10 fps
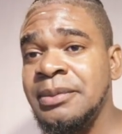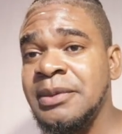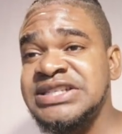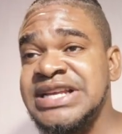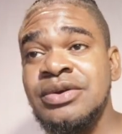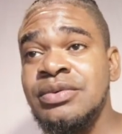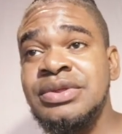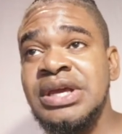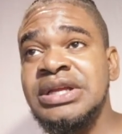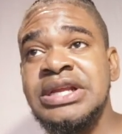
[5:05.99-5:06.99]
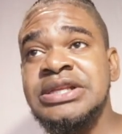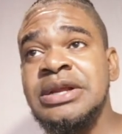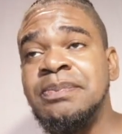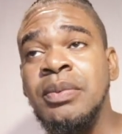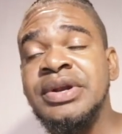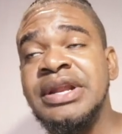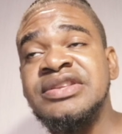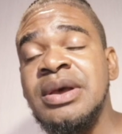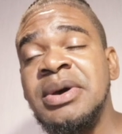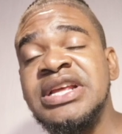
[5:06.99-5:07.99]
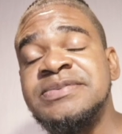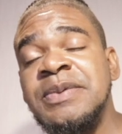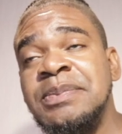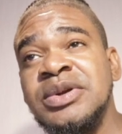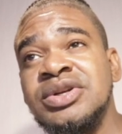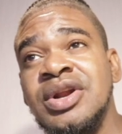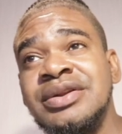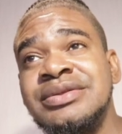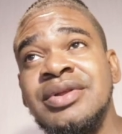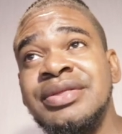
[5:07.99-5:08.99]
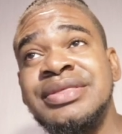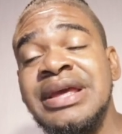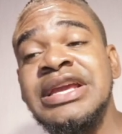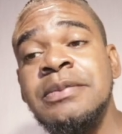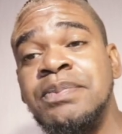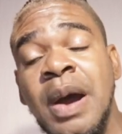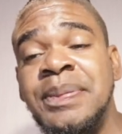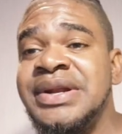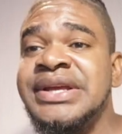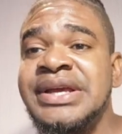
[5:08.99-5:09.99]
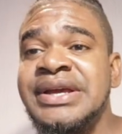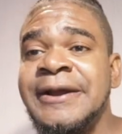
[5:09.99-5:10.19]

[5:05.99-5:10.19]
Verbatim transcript: because I don't think the, the, some of these people not, not thinking properly.